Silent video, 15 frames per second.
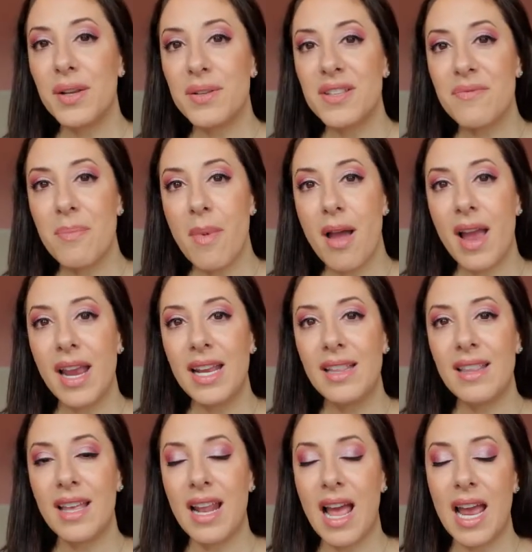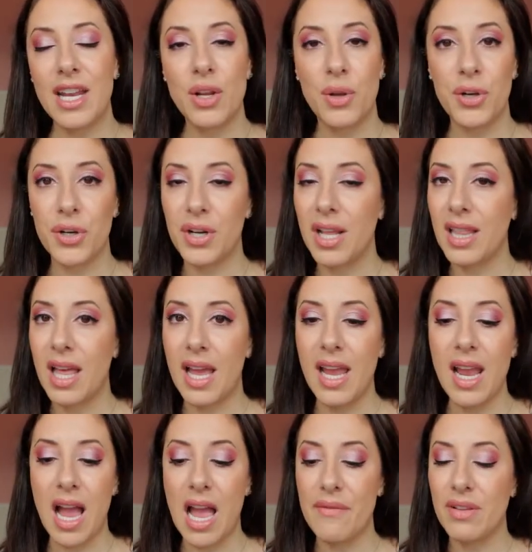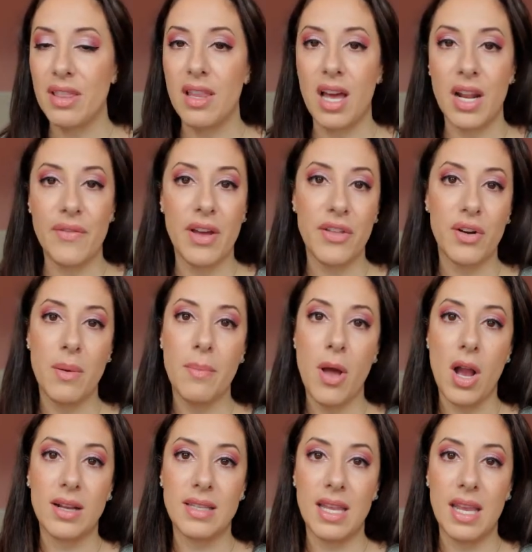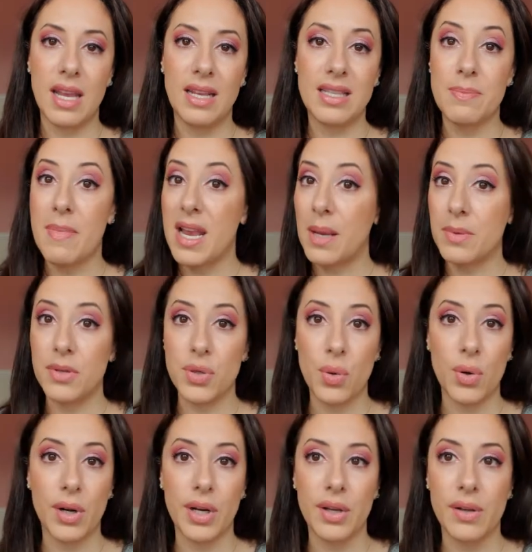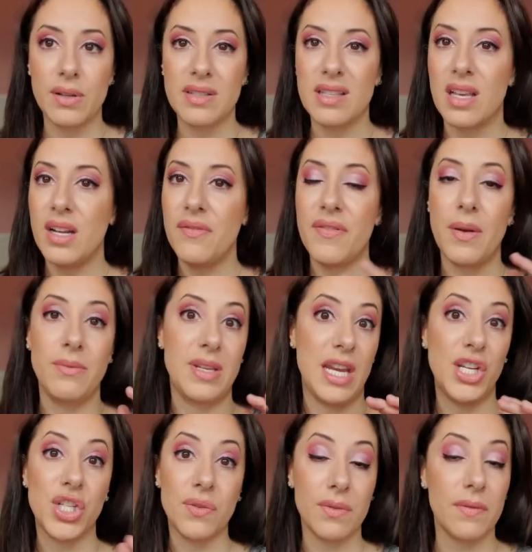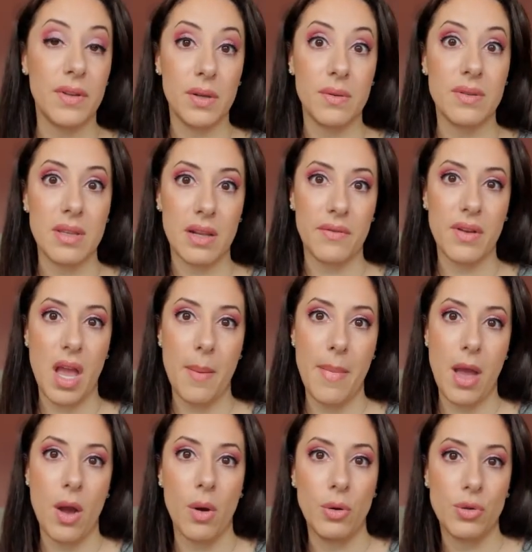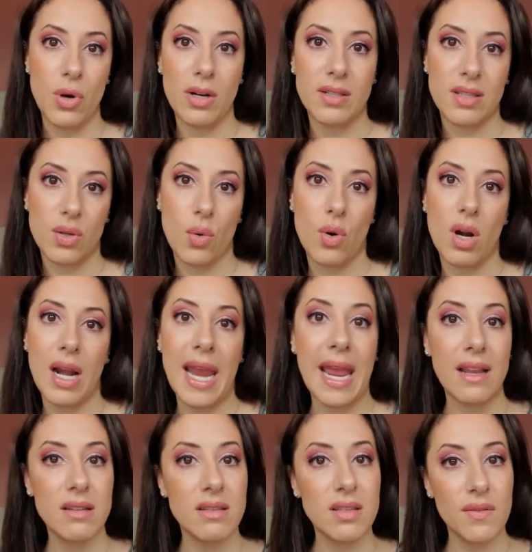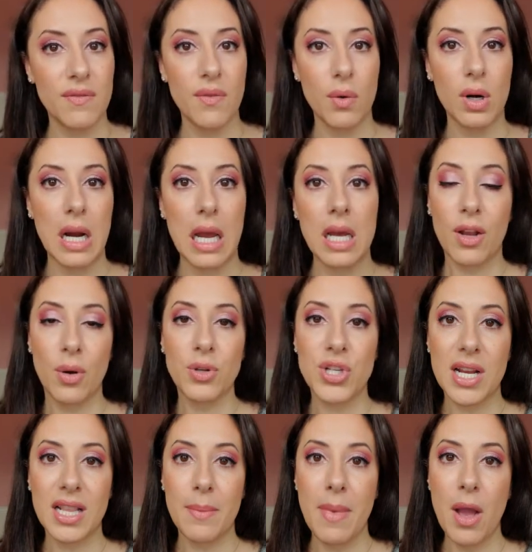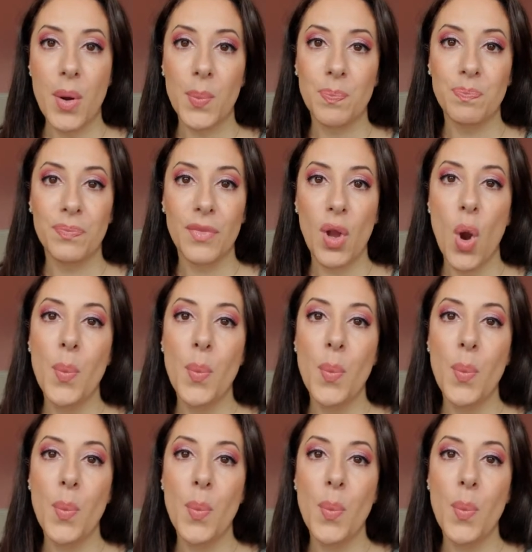of mine that I know you're gonna like. I have a lot of other unboxings, makeup tutorials, a lot of foundation reviews that have come out, drugstore and Sephora. Go check them out.